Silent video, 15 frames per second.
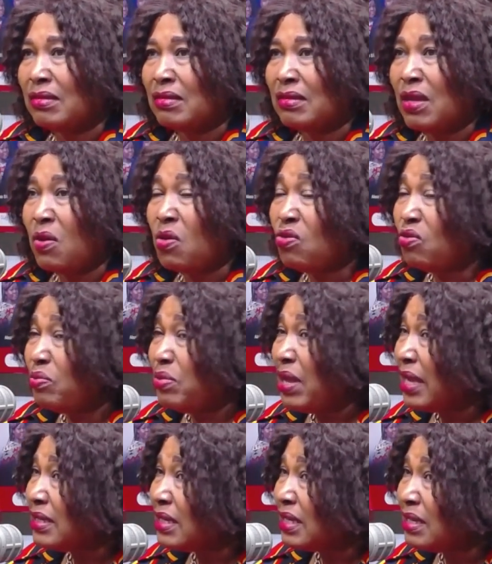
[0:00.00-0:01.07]
oh no bi a
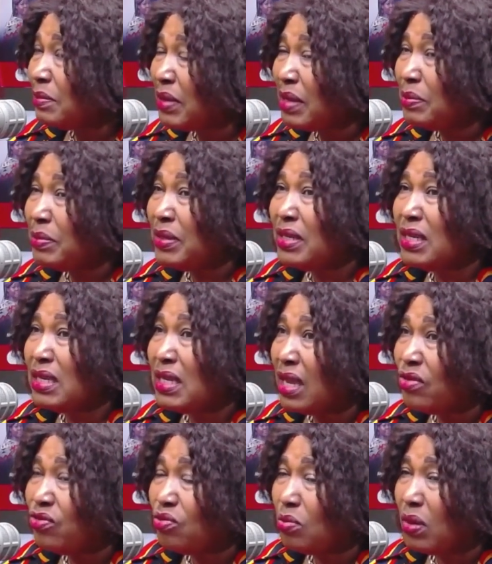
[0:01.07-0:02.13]
hye ne ba bidin ye
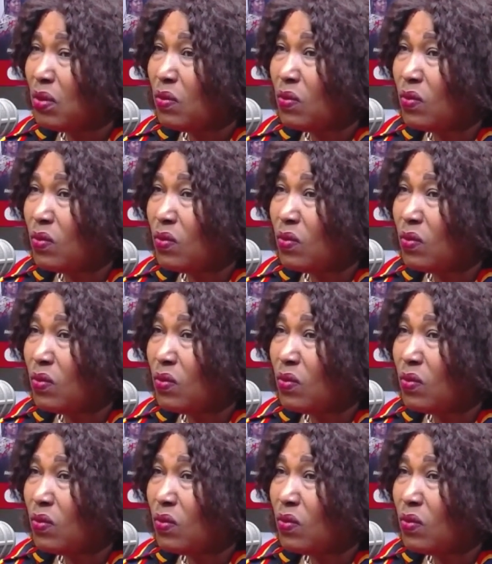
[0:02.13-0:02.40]
adwuma.